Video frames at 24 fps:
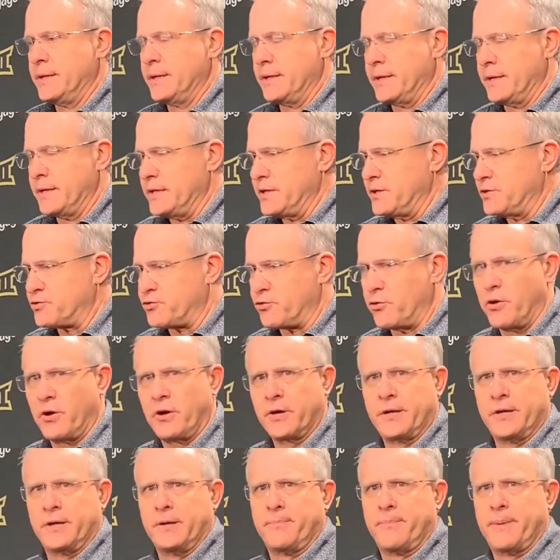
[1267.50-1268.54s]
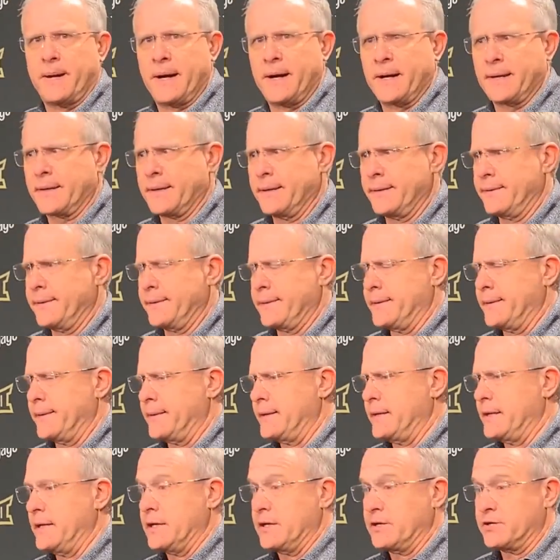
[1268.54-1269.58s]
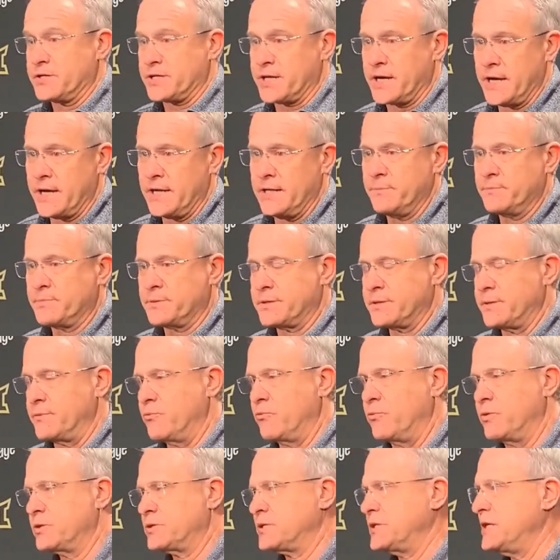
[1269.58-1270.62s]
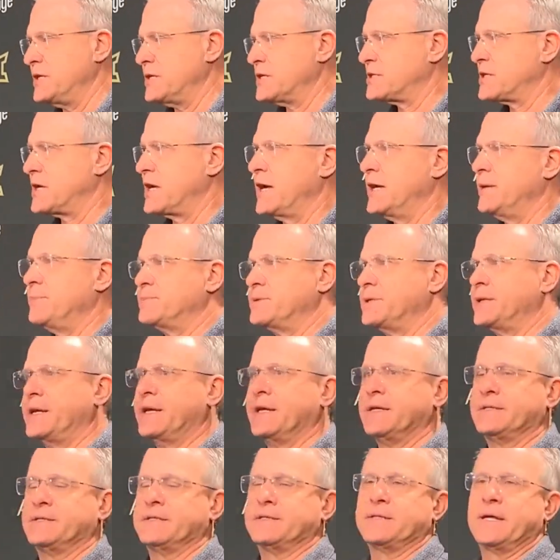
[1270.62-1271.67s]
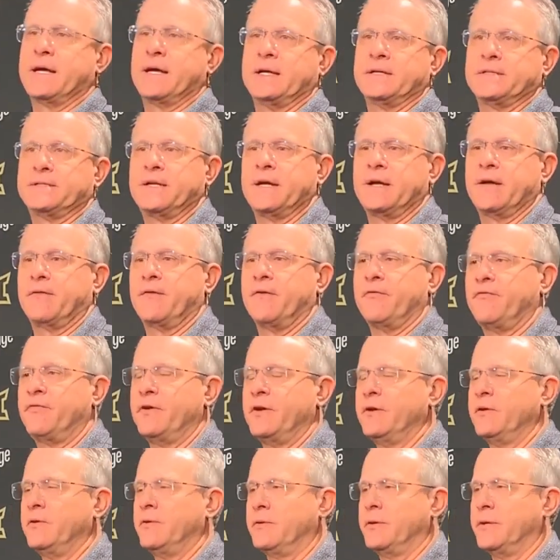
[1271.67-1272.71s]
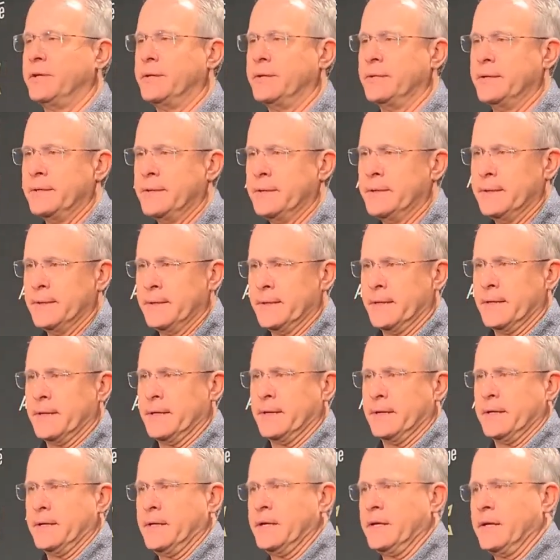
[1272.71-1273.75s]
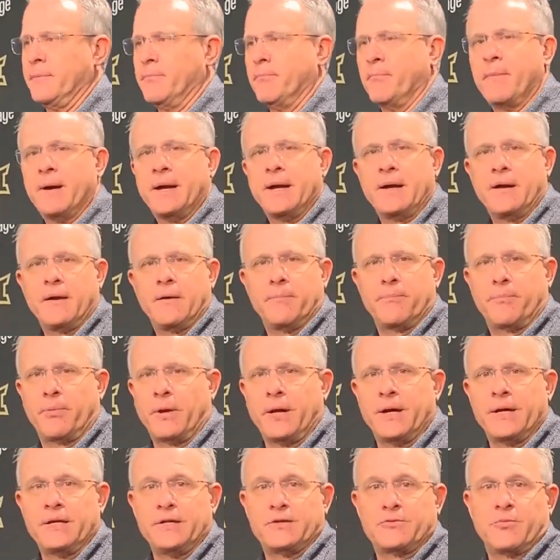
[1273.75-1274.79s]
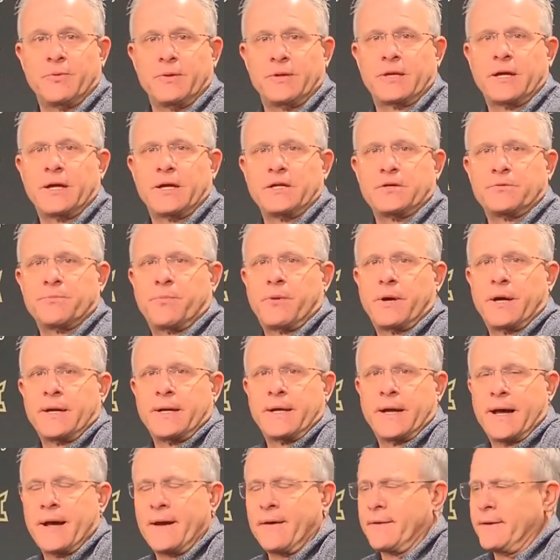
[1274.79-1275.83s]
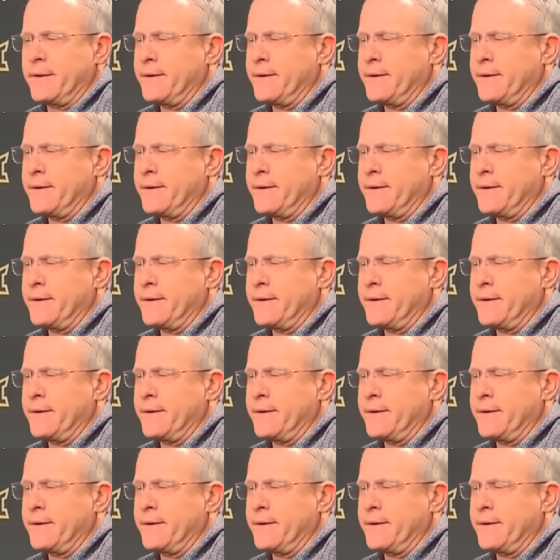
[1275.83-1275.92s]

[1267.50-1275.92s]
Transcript: He's strong in the pocket. He escapes, and once he escapes, he has his eyes down the field, and he can make plays when things break down.